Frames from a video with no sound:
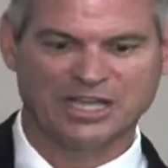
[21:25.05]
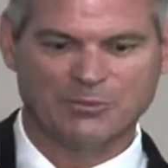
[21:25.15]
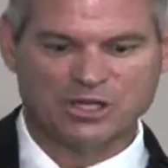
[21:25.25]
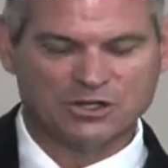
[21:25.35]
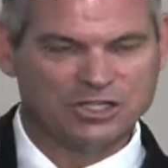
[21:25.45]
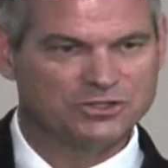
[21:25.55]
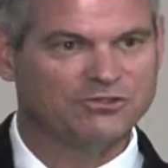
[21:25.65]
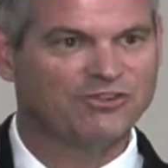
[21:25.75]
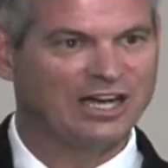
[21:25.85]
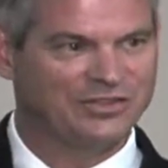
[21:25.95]
and we couldn't
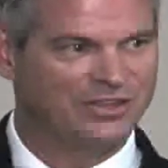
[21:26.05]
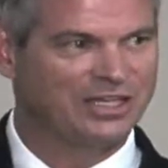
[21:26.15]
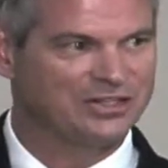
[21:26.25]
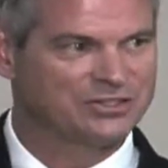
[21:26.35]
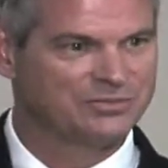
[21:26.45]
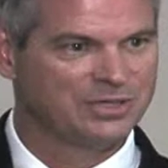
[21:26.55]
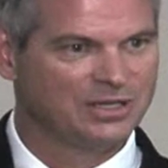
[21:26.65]
do fine things.